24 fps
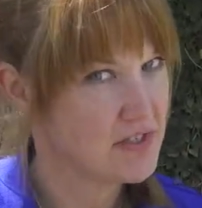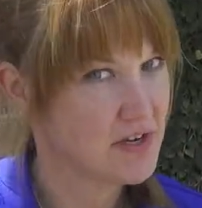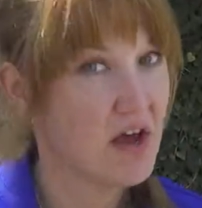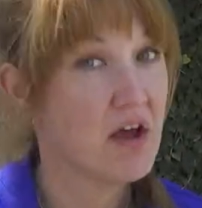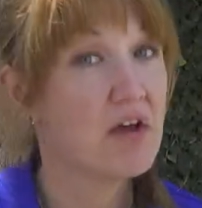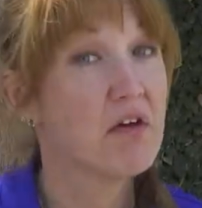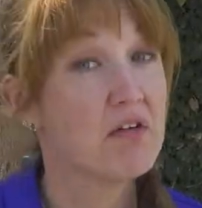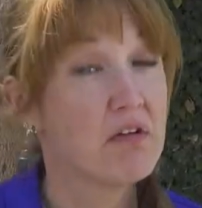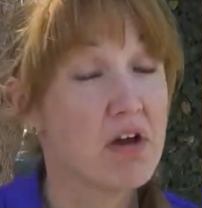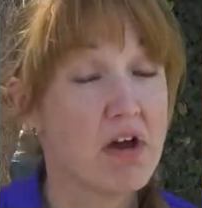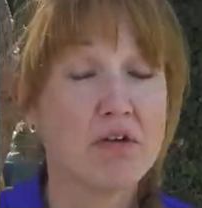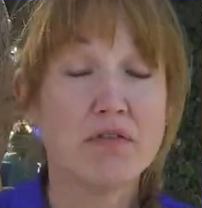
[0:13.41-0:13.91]

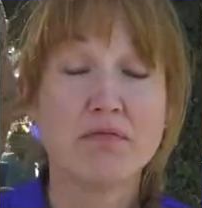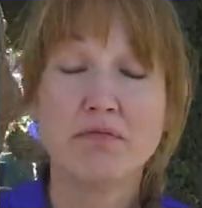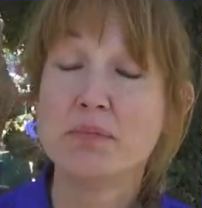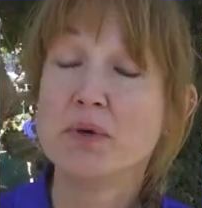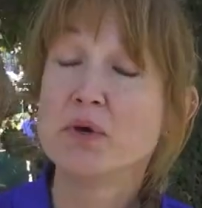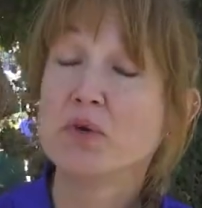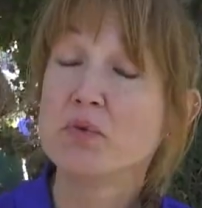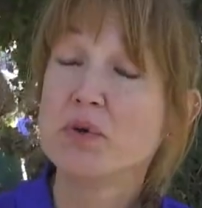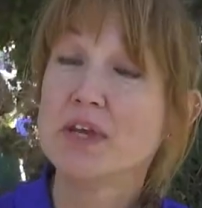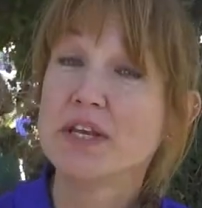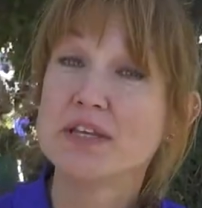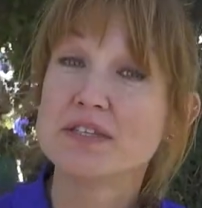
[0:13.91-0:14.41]
uh, of
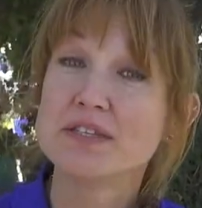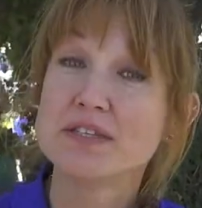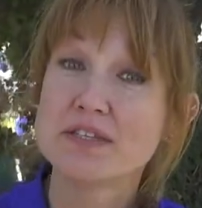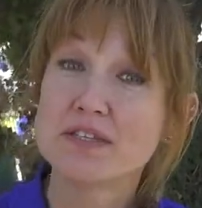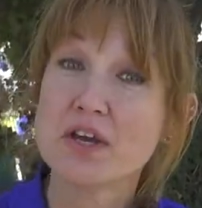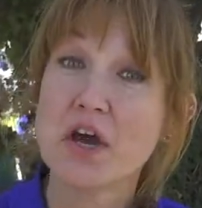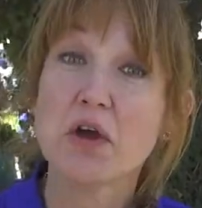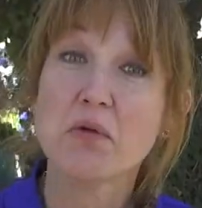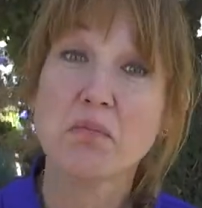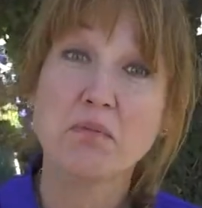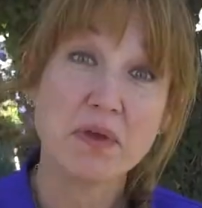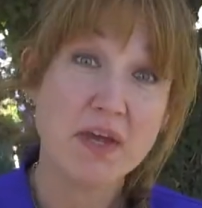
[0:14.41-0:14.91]
milkweed in
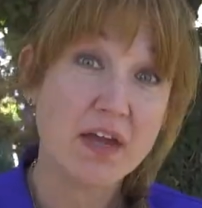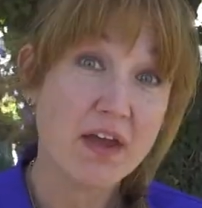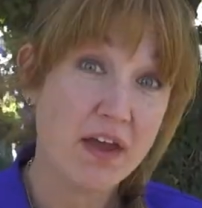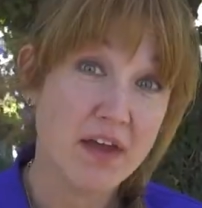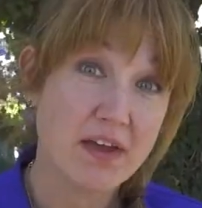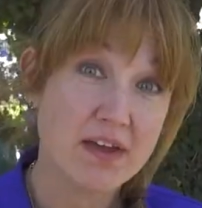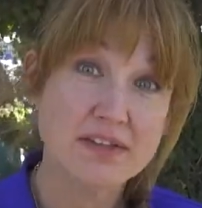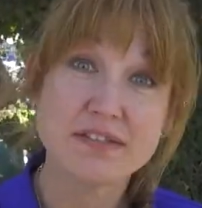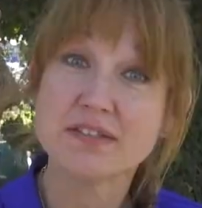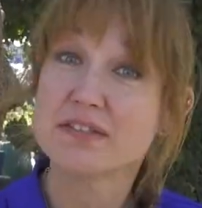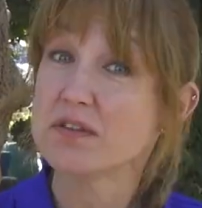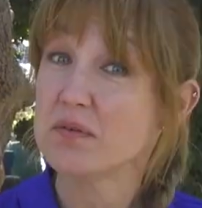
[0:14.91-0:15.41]
stock because